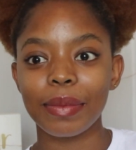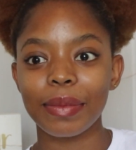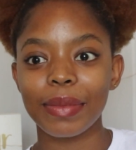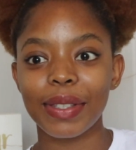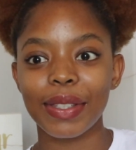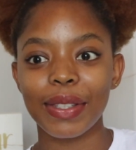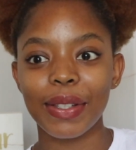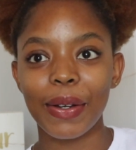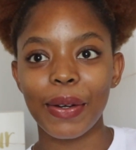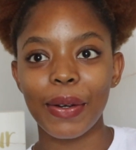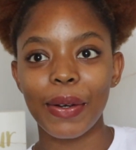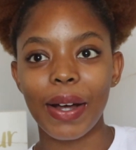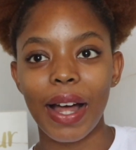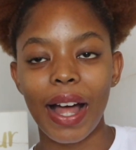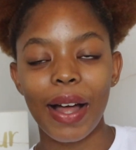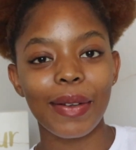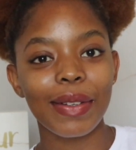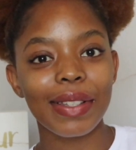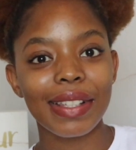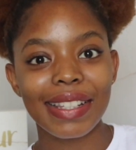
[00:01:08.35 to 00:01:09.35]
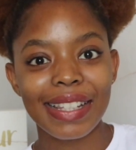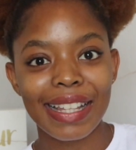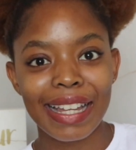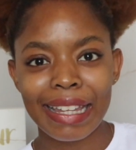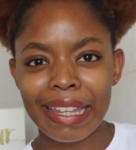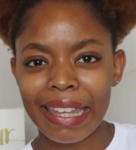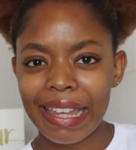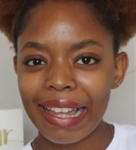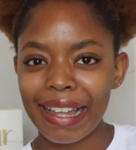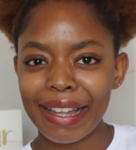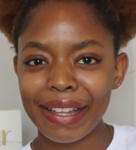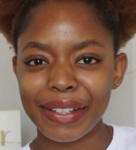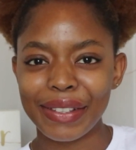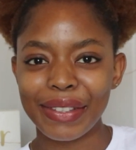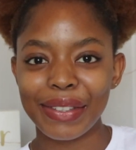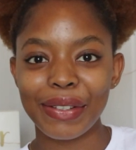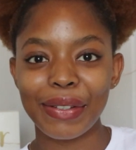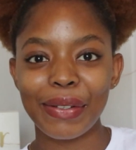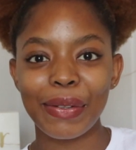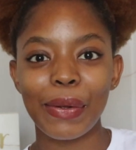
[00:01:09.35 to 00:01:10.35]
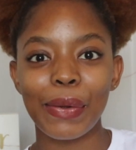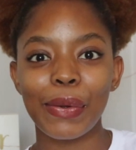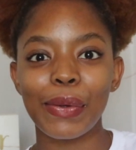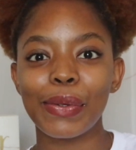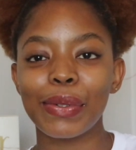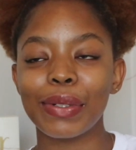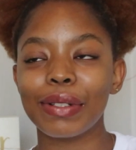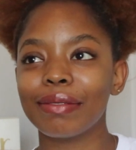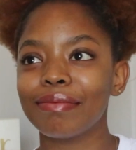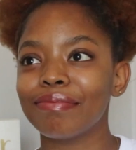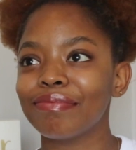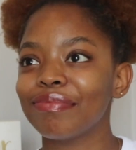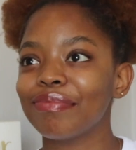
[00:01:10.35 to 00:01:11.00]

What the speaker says: So I was like, yeah, it's a cool